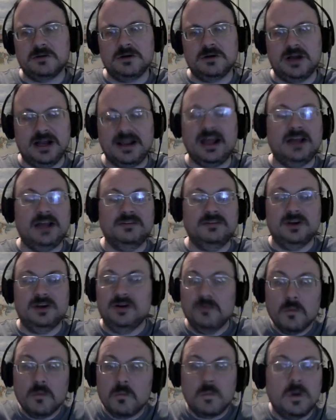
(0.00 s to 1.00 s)
Again,
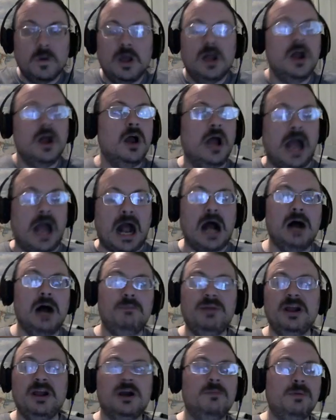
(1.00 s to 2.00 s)
I'll
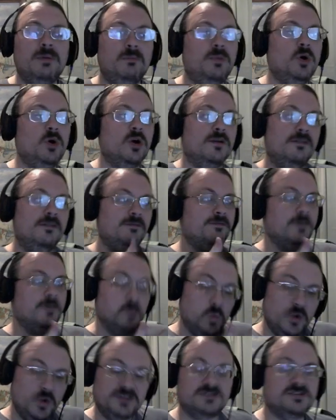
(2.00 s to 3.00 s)
pick up a book from
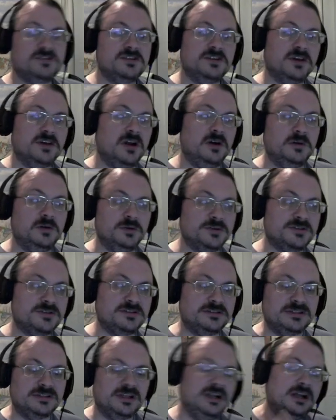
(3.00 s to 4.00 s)
Wizards of the Coast.